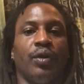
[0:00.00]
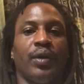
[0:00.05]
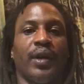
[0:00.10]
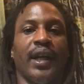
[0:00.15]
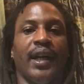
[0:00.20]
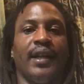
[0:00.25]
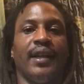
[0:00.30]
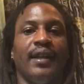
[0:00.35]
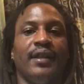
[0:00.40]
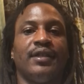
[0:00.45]

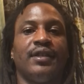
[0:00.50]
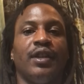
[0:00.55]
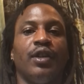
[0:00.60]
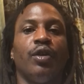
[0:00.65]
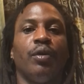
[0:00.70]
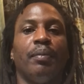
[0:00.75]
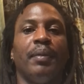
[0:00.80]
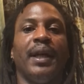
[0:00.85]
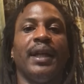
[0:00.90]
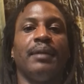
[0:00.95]
Okay, and they
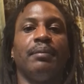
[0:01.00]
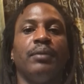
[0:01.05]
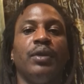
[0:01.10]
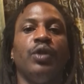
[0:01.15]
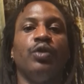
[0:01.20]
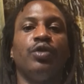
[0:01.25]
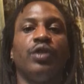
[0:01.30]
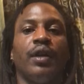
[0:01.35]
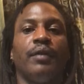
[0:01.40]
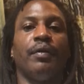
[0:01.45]
still make
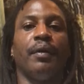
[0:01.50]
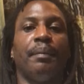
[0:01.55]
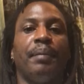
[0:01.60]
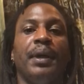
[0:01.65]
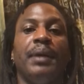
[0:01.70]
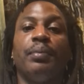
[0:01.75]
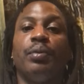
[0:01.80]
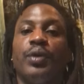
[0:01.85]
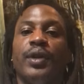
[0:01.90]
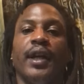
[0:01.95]
music for
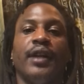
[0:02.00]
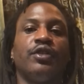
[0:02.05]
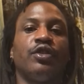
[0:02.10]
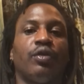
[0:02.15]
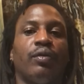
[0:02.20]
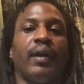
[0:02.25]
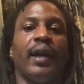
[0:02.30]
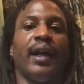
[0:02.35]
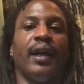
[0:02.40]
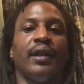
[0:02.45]
people that's
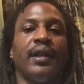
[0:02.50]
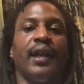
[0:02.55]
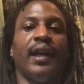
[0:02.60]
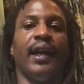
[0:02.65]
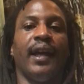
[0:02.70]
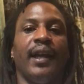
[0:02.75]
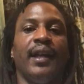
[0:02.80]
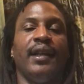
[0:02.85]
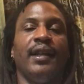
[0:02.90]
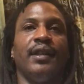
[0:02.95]
around
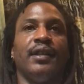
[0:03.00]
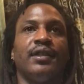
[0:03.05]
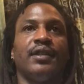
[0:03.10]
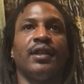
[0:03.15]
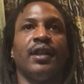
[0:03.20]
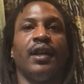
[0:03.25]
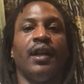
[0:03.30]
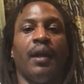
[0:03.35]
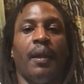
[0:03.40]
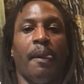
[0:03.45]
their age.
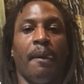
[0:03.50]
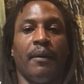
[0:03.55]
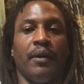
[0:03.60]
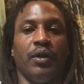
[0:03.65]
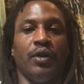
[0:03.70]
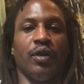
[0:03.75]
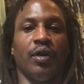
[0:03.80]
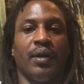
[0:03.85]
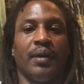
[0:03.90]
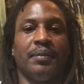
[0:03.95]

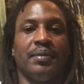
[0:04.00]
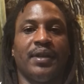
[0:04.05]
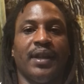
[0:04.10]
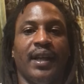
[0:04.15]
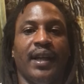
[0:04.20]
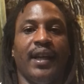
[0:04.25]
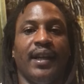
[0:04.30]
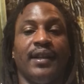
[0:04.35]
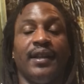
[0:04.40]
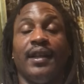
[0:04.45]
You know what I'm
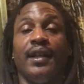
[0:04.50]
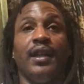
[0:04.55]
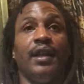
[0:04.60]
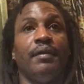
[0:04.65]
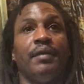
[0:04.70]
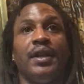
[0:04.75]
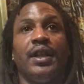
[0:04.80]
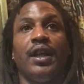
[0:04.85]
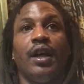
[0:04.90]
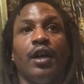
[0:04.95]
saying? And then
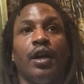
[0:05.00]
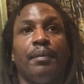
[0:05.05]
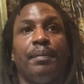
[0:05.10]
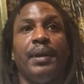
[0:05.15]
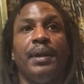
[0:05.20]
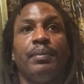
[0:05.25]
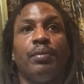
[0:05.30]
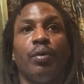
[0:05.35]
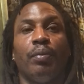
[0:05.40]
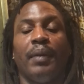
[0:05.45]
even younger
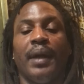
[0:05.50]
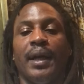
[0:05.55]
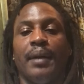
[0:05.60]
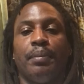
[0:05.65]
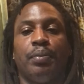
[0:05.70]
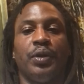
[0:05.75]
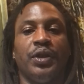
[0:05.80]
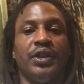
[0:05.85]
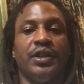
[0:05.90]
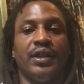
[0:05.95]
people may
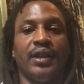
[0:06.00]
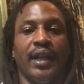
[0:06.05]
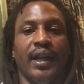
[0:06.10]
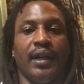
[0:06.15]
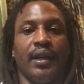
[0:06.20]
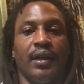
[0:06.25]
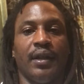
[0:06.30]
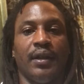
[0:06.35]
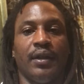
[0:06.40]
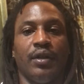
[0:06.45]

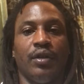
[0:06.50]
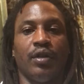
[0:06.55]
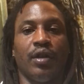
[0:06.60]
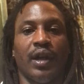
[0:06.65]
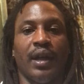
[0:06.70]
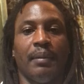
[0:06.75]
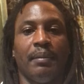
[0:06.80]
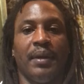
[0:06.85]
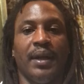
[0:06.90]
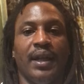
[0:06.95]
appreciate it. You know
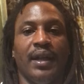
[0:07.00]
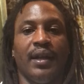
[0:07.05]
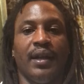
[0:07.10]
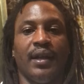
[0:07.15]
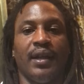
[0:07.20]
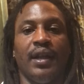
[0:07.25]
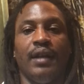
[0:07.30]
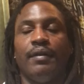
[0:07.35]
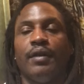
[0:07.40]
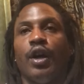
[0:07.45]
what I mean?
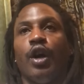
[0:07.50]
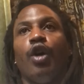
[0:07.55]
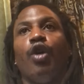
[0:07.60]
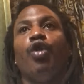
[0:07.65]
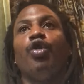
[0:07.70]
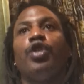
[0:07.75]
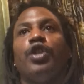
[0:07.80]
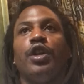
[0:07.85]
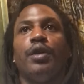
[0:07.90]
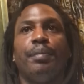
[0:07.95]
And even
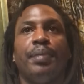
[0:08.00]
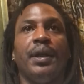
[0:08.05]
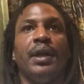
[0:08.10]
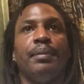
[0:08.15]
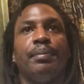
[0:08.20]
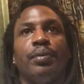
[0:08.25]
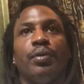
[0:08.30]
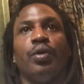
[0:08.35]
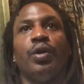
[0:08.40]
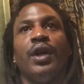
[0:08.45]
older
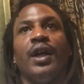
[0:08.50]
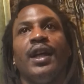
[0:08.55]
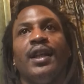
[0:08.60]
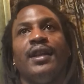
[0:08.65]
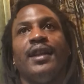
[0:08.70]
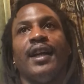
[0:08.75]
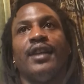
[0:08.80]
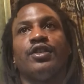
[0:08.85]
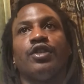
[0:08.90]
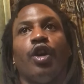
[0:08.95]
people
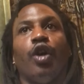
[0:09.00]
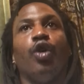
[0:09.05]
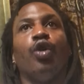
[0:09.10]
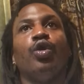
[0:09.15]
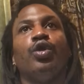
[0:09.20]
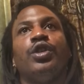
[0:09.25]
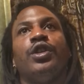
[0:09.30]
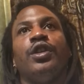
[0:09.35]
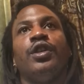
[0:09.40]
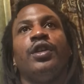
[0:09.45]
that's
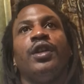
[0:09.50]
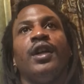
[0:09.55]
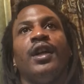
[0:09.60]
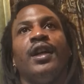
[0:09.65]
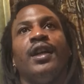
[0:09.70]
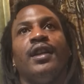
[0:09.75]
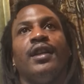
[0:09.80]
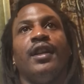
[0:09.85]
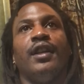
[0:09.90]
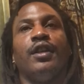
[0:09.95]
older
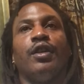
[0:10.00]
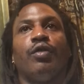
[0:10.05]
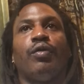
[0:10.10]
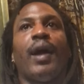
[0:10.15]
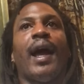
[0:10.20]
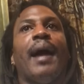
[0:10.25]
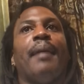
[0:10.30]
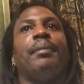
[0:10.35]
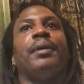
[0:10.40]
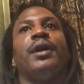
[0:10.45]
than the
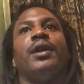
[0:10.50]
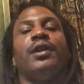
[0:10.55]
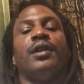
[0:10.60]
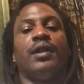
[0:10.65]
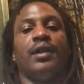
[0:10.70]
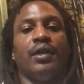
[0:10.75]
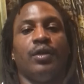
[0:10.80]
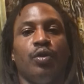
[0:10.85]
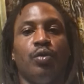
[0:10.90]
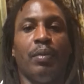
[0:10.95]
rap
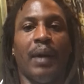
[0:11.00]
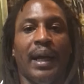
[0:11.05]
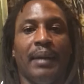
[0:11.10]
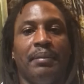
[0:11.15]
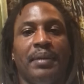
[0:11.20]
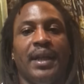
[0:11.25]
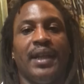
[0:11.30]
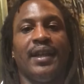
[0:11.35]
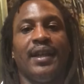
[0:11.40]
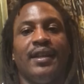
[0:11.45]
era, who
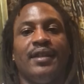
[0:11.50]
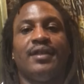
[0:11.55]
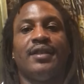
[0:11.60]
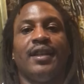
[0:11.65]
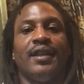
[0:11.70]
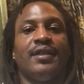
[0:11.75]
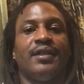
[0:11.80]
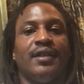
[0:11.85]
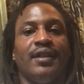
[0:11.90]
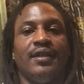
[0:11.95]
might be in their
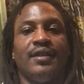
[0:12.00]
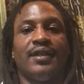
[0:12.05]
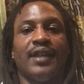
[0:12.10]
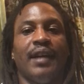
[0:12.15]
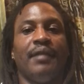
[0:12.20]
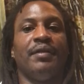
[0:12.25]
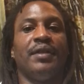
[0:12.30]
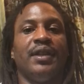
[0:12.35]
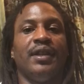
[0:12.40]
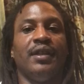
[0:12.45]
60s,
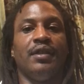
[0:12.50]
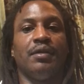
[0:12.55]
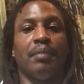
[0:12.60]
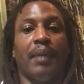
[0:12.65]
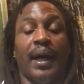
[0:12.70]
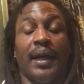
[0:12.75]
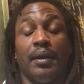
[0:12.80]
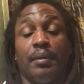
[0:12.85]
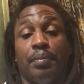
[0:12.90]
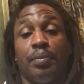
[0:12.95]
70s,
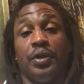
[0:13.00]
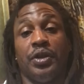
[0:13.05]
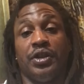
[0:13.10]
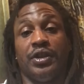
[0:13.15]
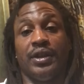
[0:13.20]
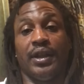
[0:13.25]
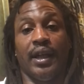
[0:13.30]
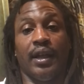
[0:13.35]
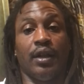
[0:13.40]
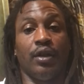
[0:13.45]
might
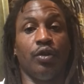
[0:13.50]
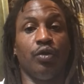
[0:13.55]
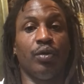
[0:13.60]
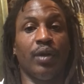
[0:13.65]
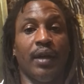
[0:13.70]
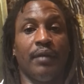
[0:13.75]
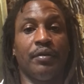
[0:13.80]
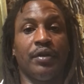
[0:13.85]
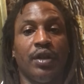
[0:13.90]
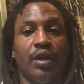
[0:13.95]
appreciate it. You
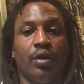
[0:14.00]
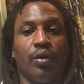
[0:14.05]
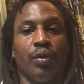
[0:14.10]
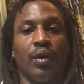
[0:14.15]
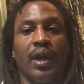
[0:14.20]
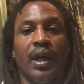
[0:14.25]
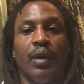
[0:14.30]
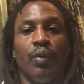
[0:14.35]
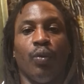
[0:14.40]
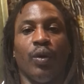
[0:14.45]
never know,
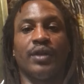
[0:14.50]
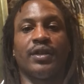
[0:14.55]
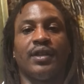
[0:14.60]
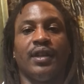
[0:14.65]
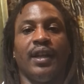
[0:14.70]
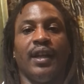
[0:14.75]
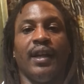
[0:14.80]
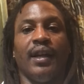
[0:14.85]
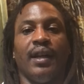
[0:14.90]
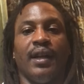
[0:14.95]
once
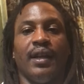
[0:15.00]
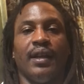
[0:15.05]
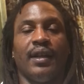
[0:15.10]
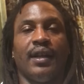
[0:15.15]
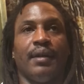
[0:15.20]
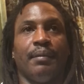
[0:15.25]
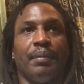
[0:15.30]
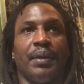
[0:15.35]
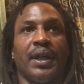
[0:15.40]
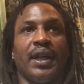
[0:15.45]
it,
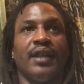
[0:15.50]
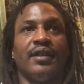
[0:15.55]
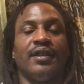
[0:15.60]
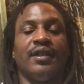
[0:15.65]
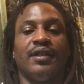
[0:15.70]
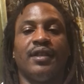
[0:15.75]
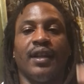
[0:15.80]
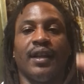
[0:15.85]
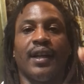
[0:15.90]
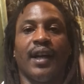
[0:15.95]
eh, because
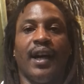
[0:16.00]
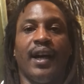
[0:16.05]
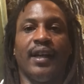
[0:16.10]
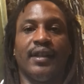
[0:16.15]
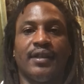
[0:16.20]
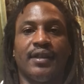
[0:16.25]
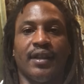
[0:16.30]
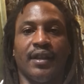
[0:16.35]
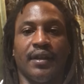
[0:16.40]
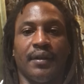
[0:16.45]
it's the
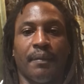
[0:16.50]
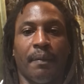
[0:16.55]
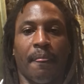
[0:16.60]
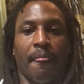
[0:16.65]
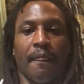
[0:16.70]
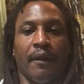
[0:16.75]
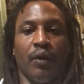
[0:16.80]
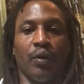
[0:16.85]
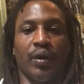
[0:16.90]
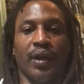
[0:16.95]
content.
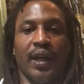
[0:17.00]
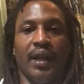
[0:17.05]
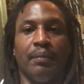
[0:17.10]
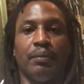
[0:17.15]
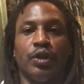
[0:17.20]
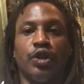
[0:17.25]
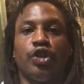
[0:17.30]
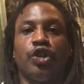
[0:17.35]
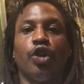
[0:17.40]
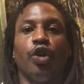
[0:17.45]
Okay,
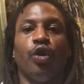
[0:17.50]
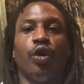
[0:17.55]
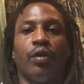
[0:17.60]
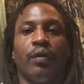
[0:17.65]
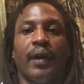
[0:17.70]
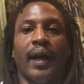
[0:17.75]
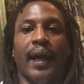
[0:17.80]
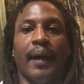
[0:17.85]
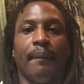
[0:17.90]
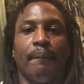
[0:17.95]
mature
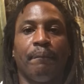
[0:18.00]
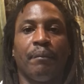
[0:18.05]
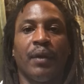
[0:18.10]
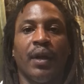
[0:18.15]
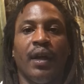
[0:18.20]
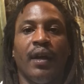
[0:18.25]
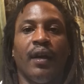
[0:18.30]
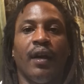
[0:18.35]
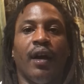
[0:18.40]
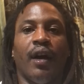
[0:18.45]
rap.
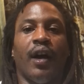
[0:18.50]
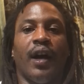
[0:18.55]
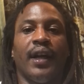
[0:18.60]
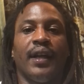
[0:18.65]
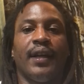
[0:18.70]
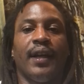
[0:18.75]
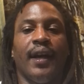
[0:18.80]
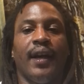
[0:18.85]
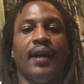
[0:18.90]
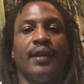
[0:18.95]
All
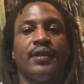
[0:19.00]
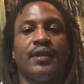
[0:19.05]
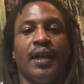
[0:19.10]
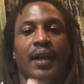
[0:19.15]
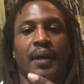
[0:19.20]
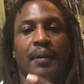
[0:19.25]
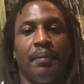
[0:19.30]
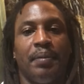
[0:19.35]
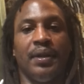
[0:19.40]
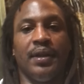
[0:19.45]
right, guys,
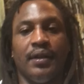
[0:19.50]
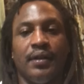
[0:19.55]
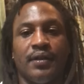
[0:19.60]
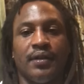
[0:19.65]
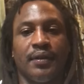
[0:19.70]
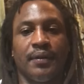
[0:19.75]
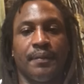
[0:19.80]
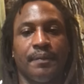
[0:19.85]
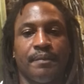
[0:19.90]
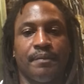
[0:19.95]
peace.